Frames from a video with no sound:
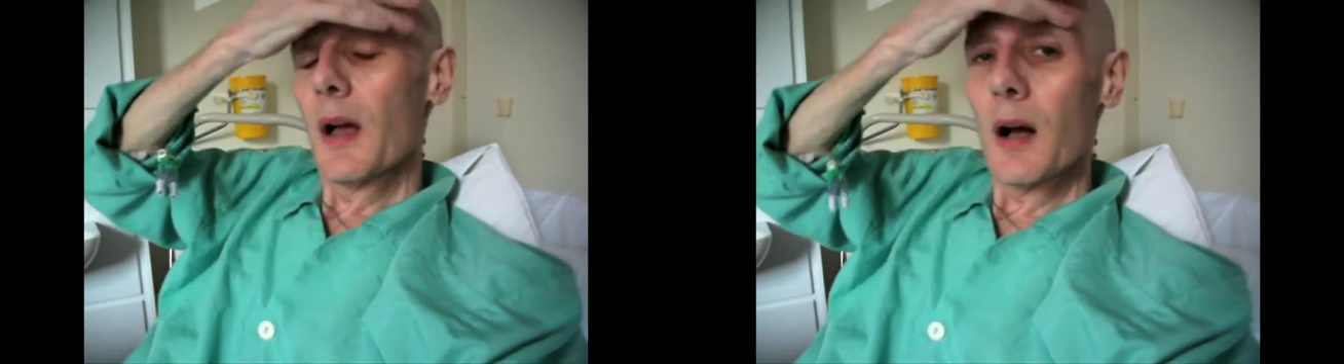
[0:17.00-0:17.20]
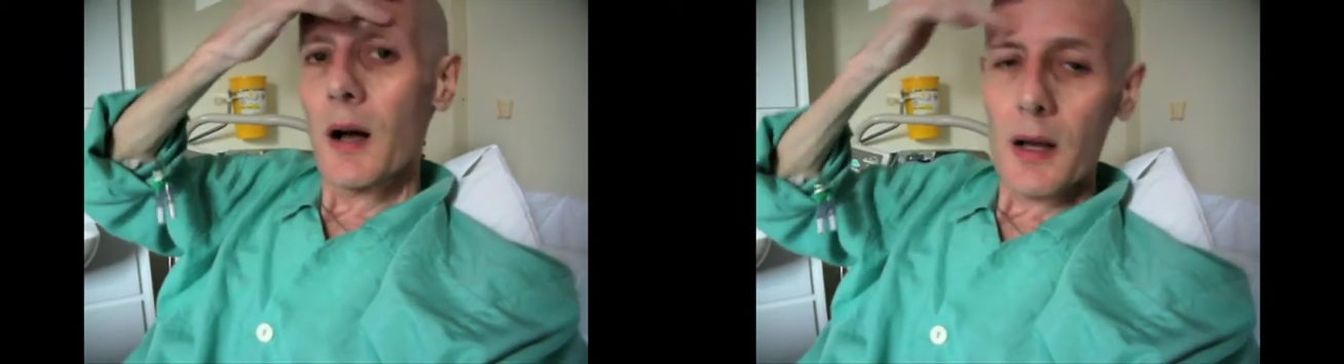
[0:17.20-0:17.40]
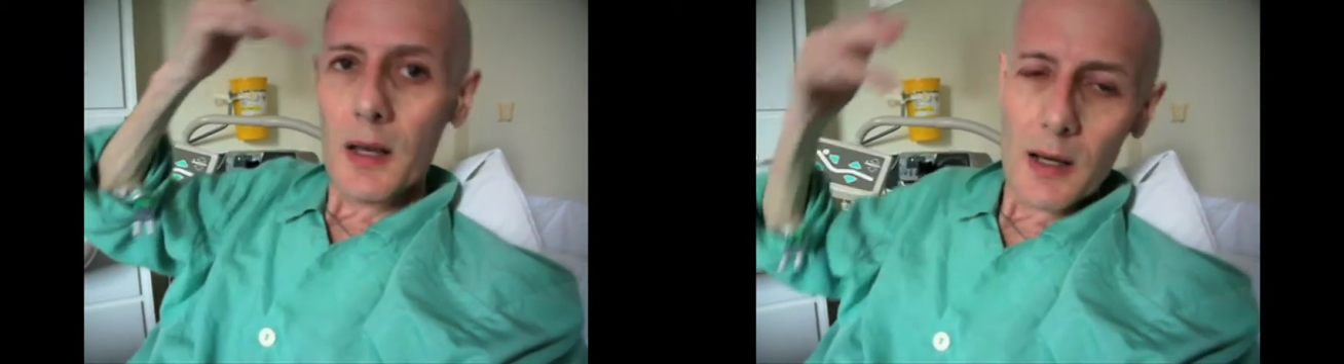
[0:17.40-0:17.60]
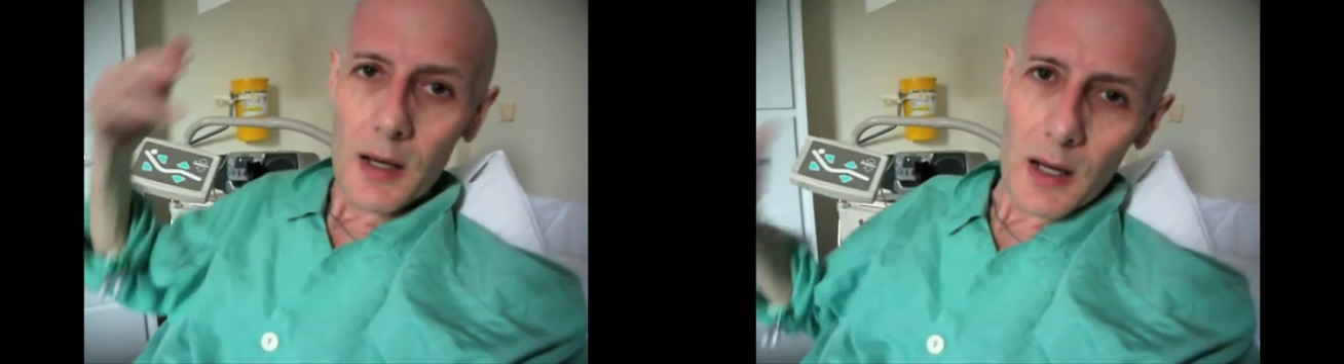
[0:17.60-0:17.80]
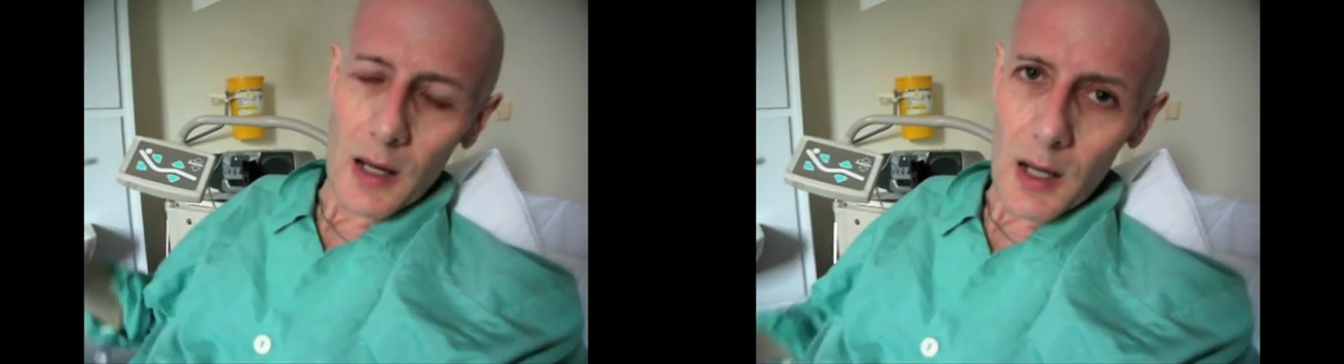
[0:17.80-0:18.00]
Hi,
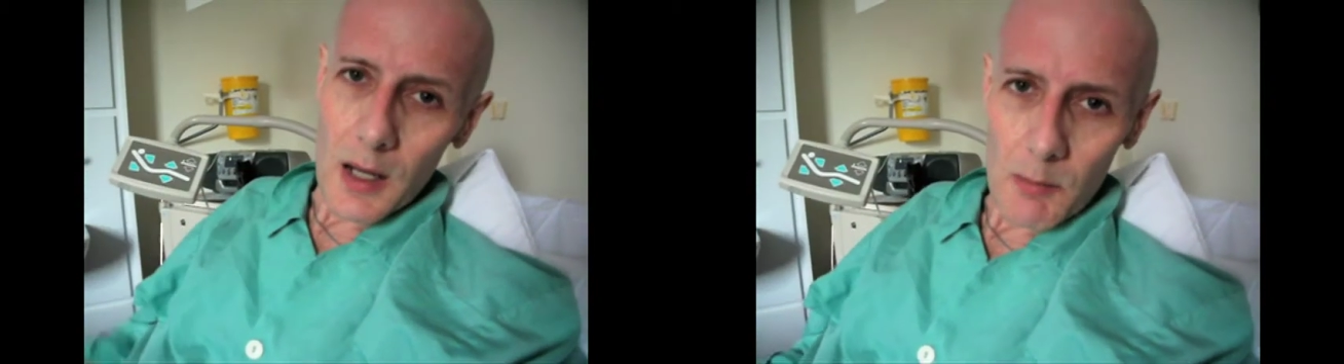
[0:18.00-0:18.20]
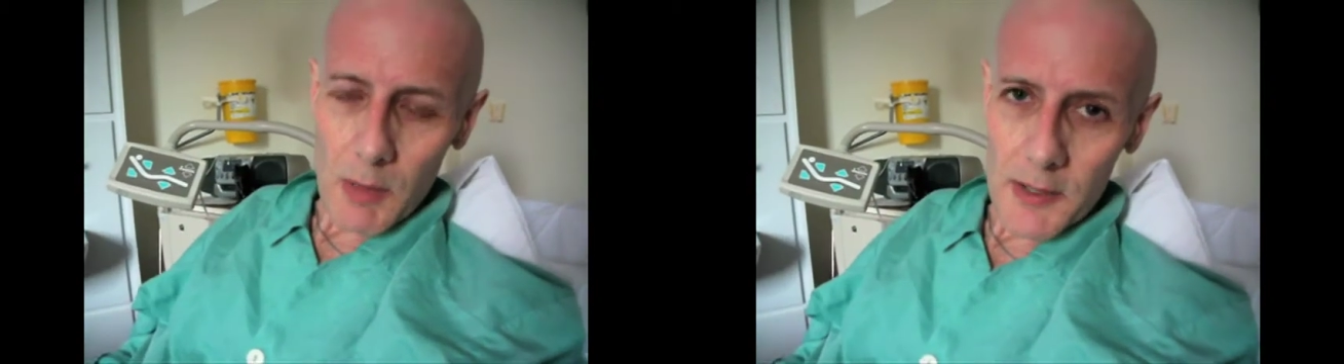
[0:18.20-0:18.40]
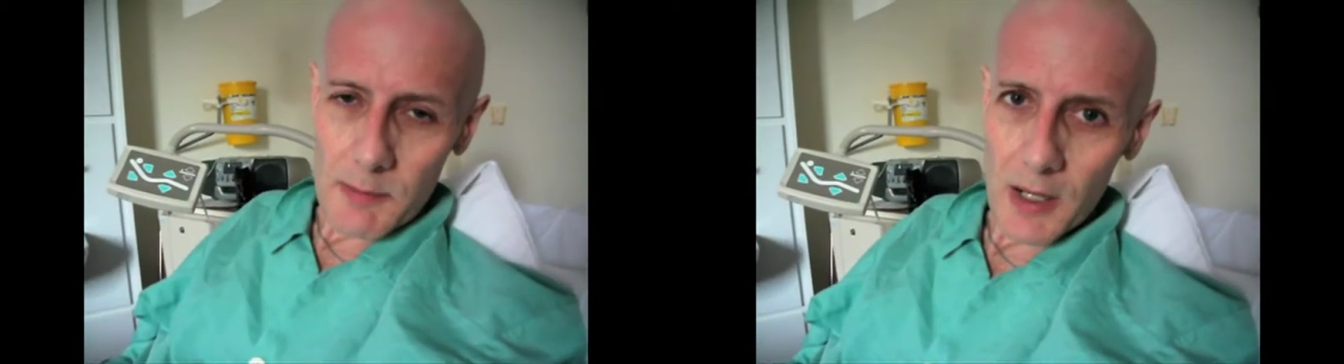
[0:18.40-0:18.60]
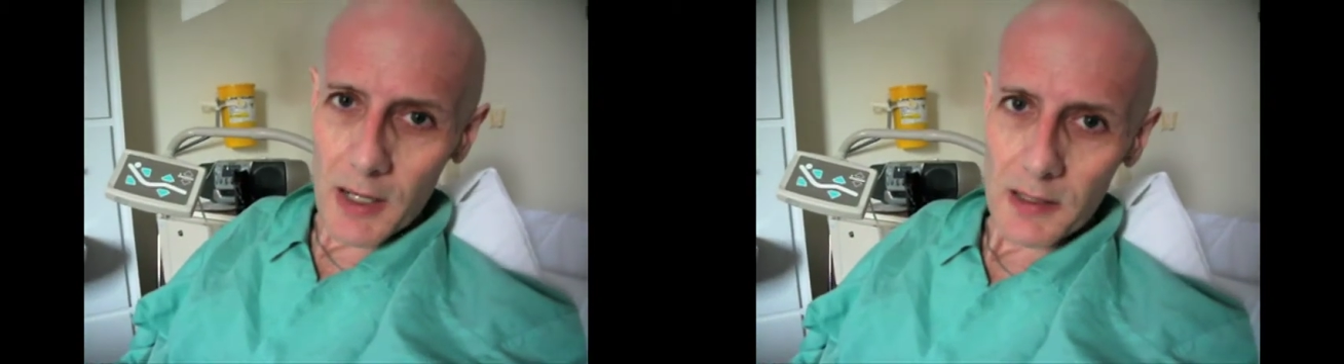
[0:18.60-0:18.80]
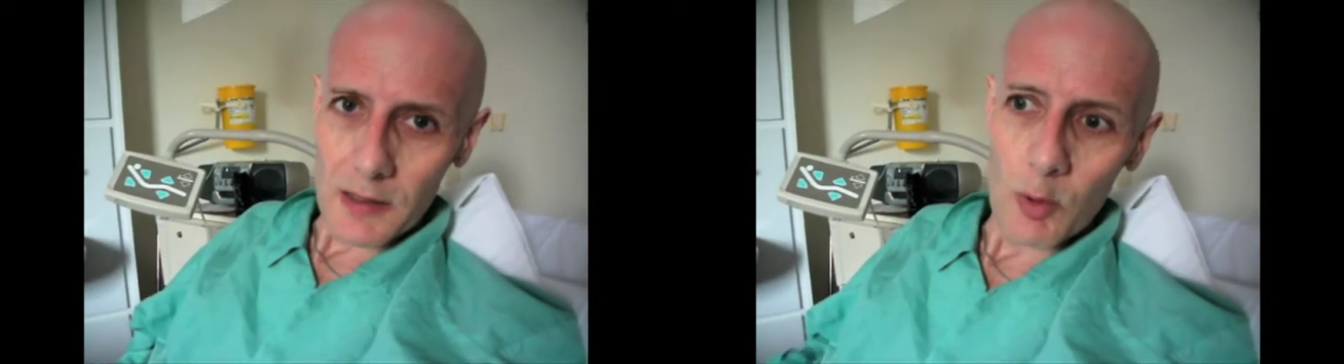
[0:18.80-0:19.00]
my name is Mike,